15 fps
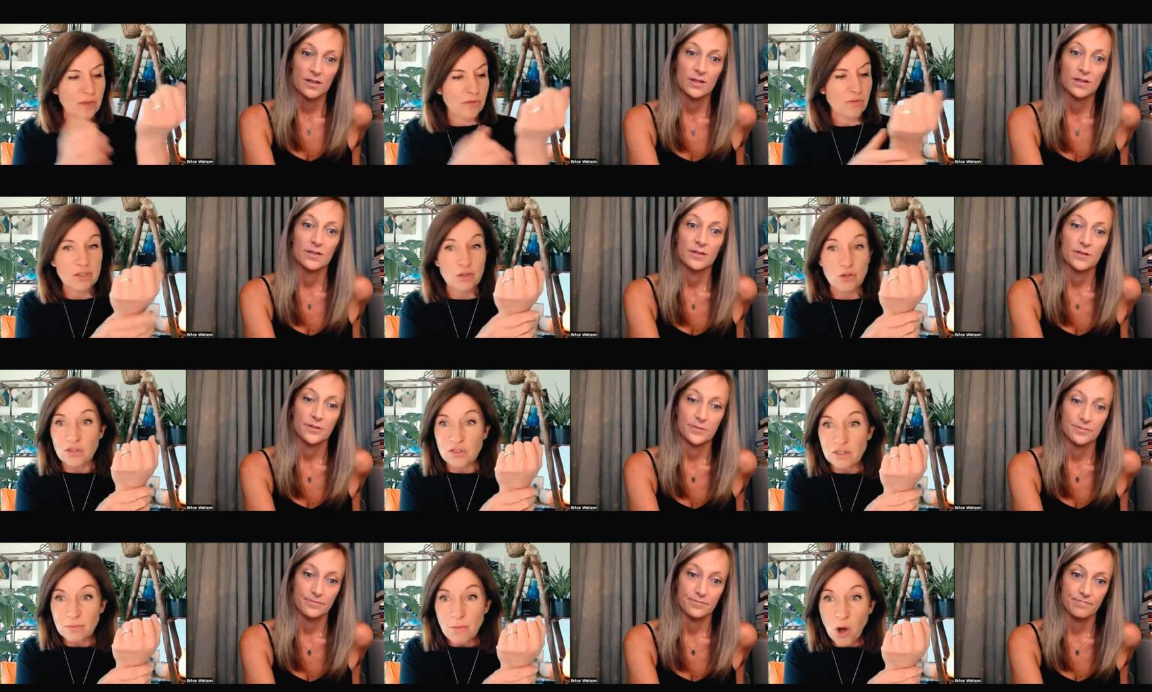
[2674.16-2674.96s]
Speaker 1: whether it's your
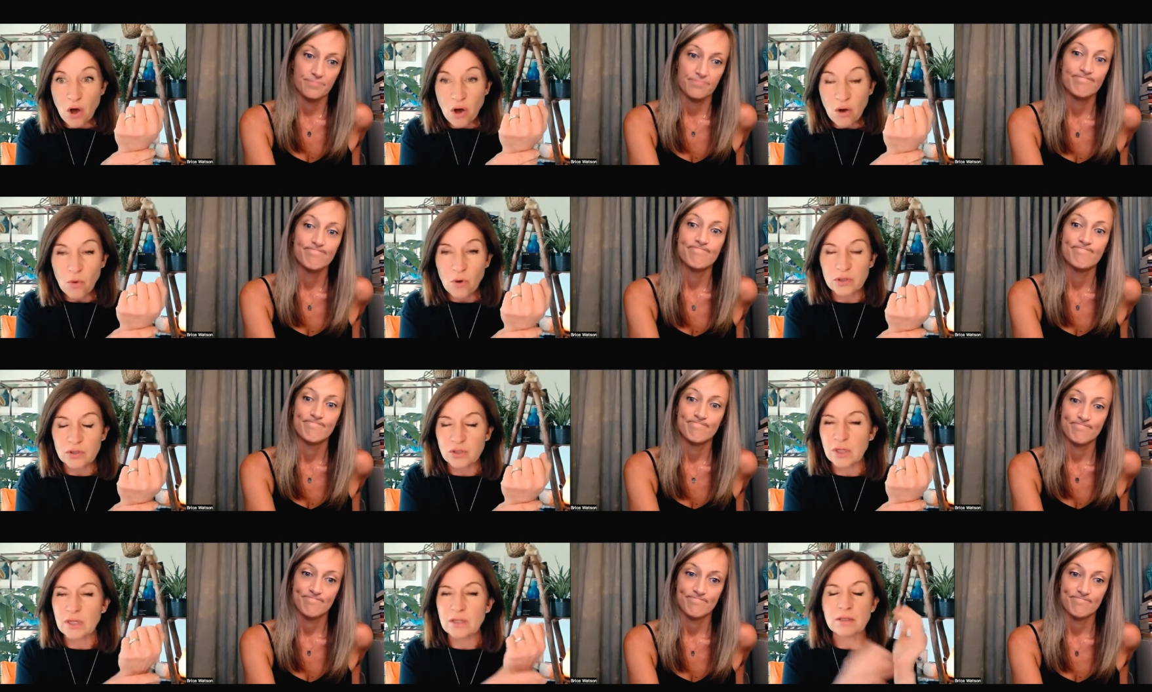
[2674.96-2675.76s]

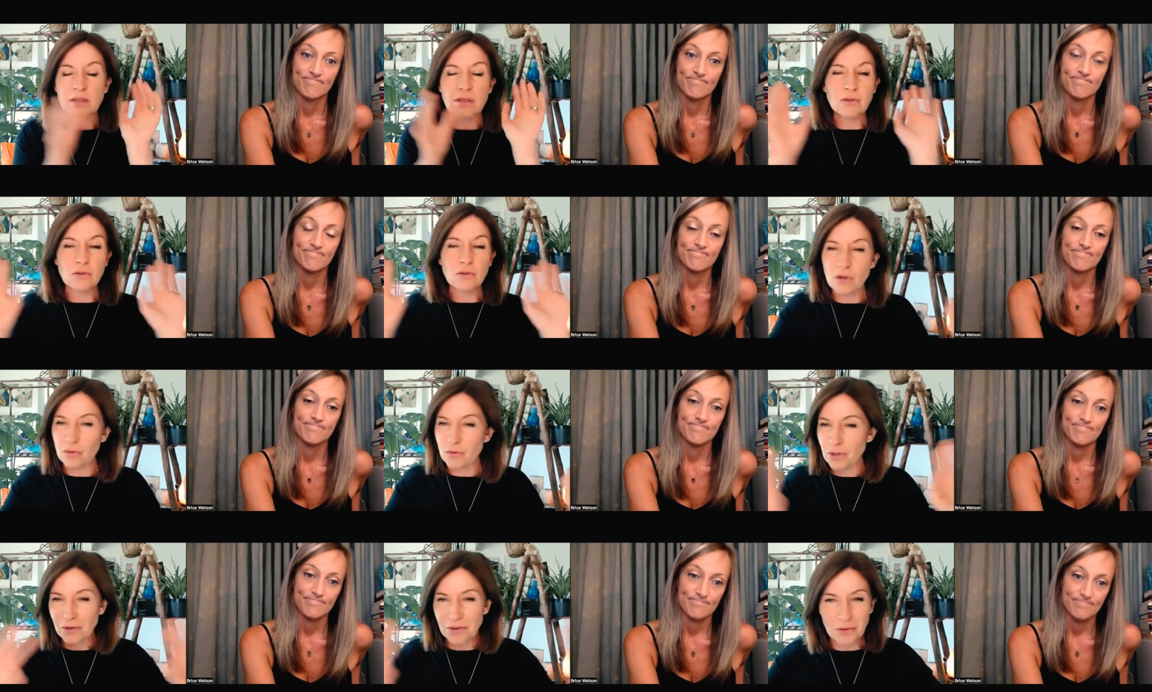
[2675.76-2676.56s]
smartwatches, no,
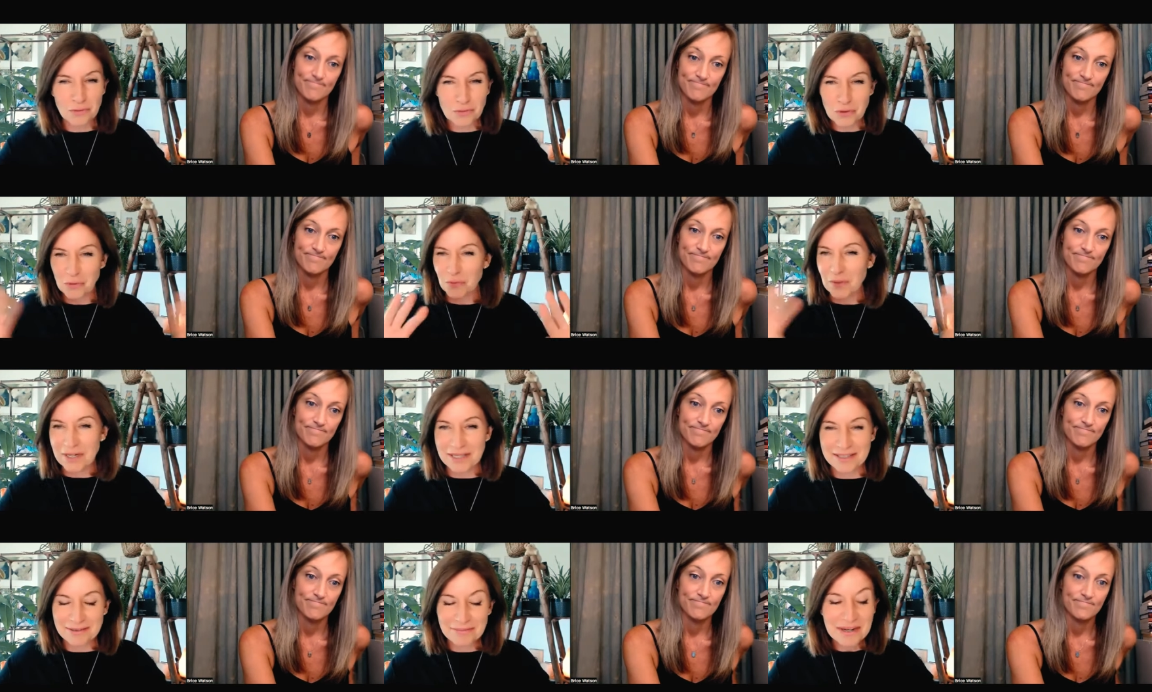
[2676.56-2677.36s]
no, no, don't
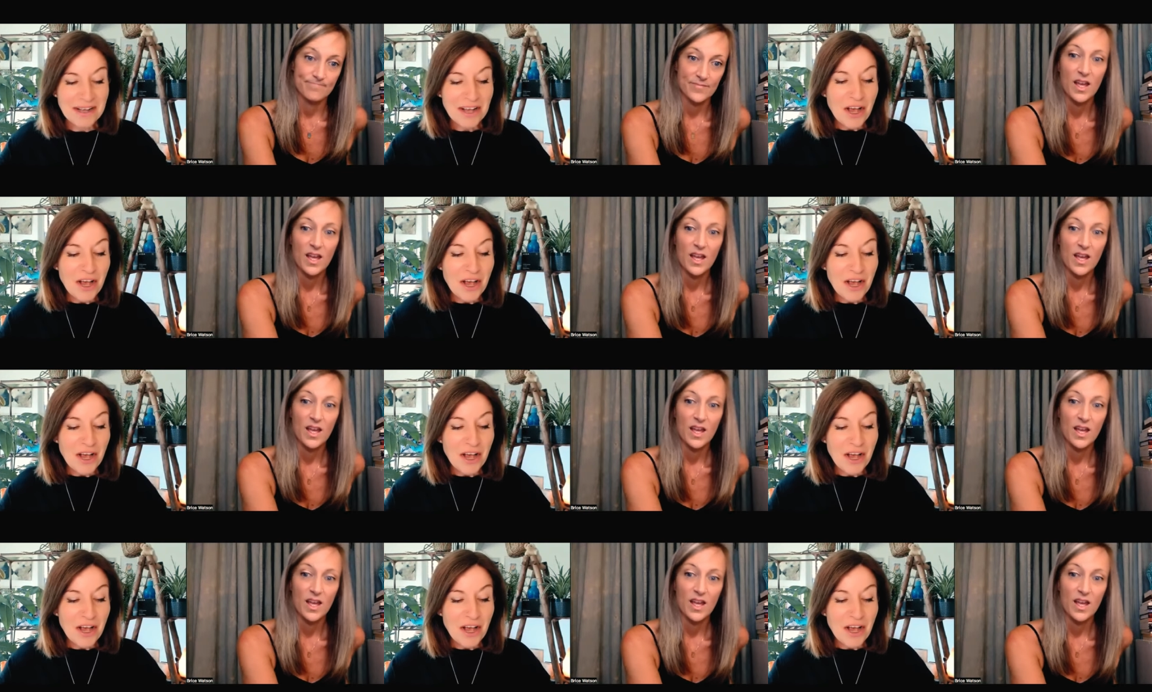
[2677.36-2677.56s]
wear them.